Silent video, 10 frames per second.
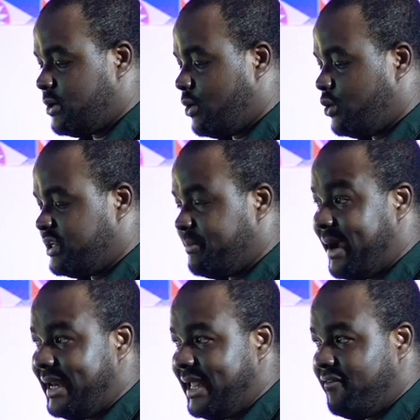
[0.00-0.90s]
holding
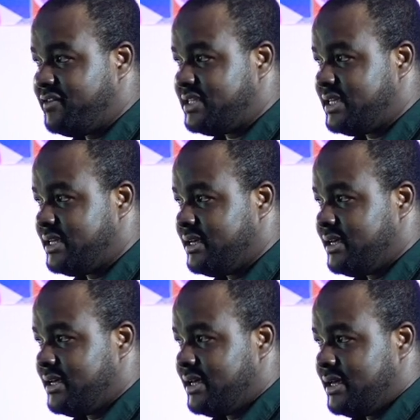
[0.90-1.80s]
my left,
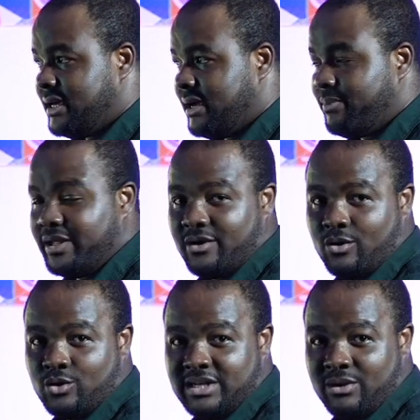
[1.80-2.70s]
I'm
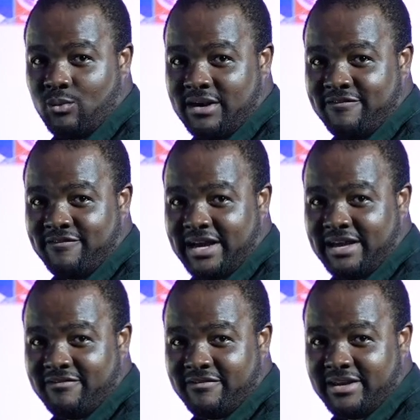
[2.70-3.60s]
holding the
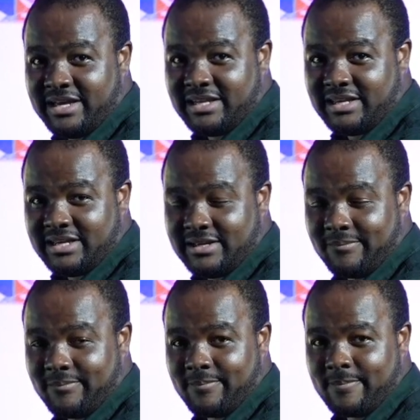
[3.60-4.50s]
1-5 and
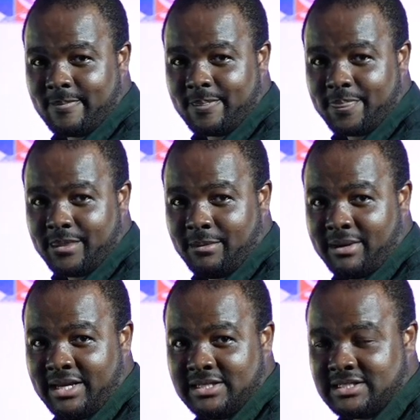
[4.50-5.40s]
the
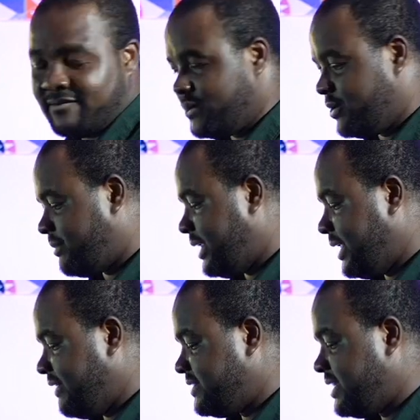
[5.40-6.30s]
minor 7 on my
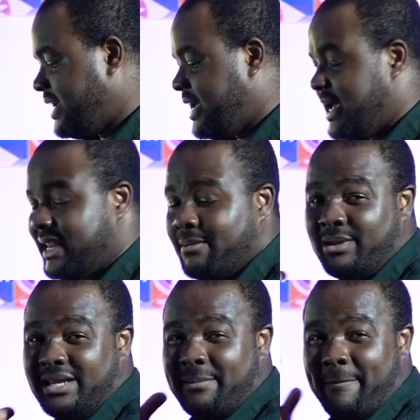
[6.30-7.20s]
left, and I'm
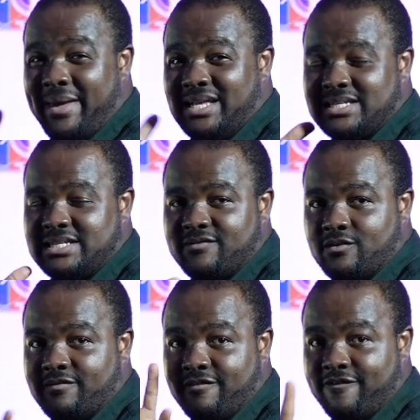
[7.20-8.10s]
playing the major 7
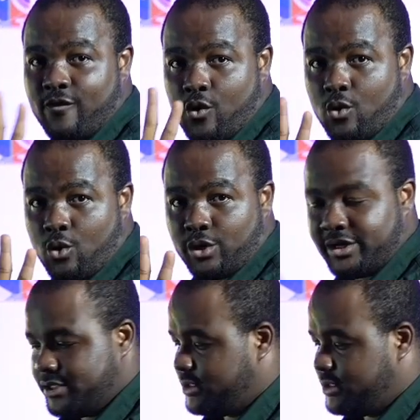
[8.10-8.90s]
of the 4 chord.